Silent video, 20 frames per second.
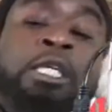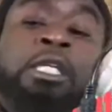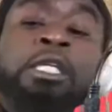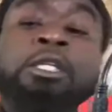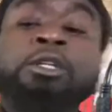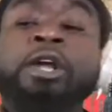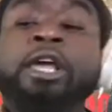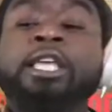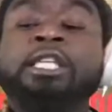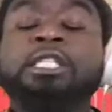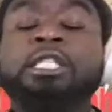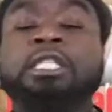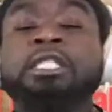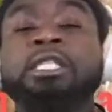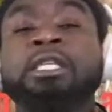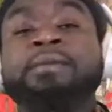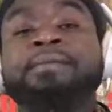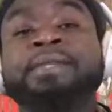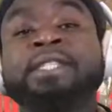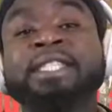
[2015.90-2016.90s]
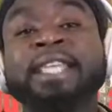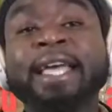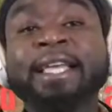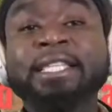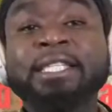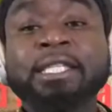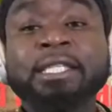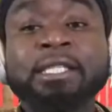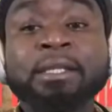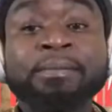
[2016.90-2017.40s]

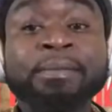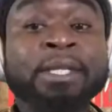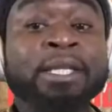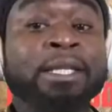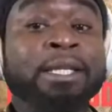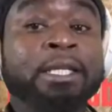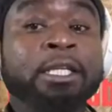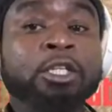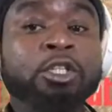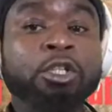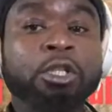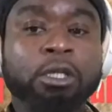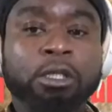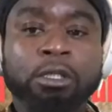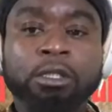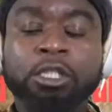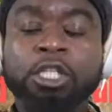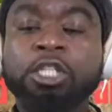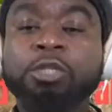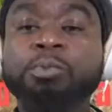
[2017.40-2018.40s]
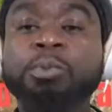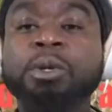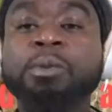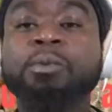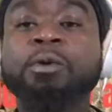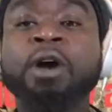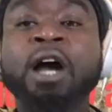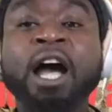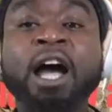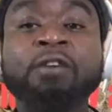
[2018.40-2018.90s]
sexism. Look, these
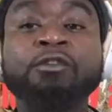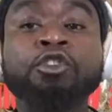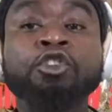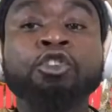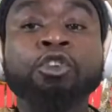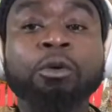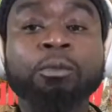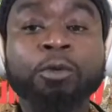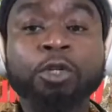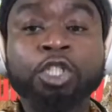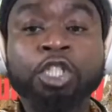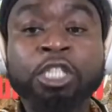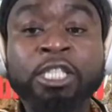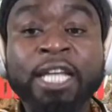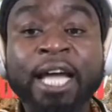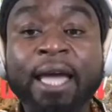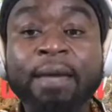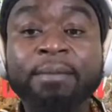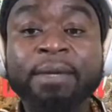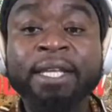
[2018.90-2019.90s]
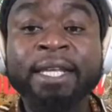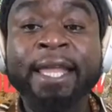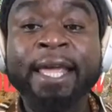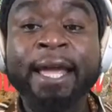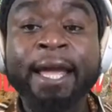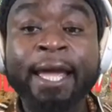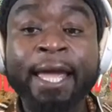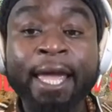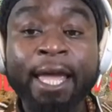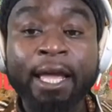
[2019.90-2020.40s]
people have so much time in
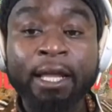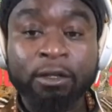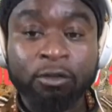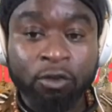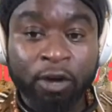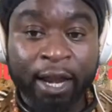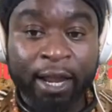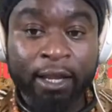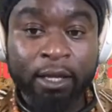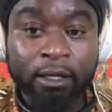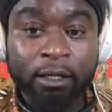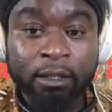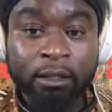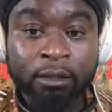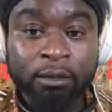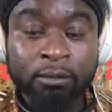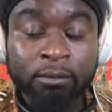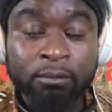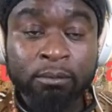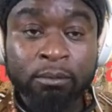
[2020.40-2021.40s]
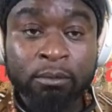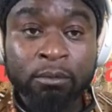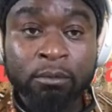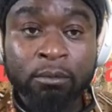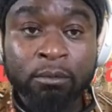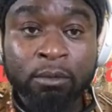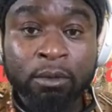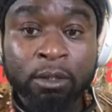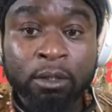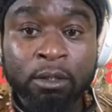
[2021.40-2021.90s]
their hand, right?
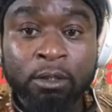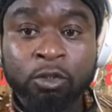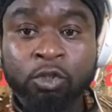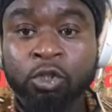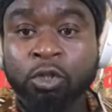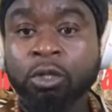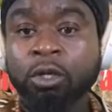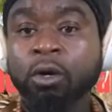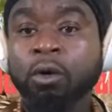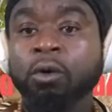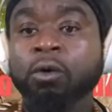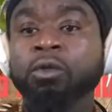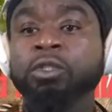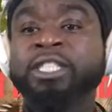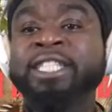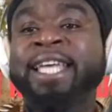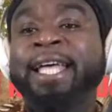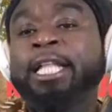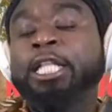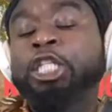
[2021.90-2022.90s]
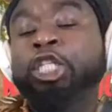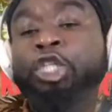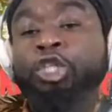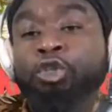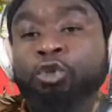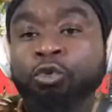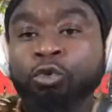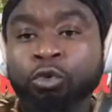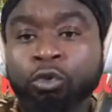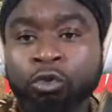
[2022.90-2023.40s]
To go tell
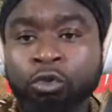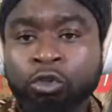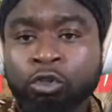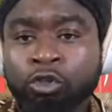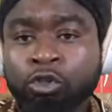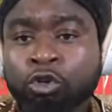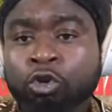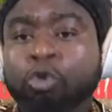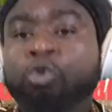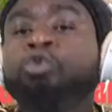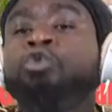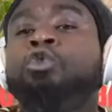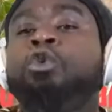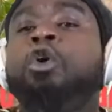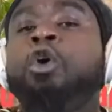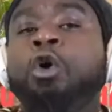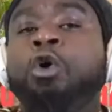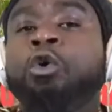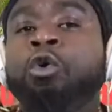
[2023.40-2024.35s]
you who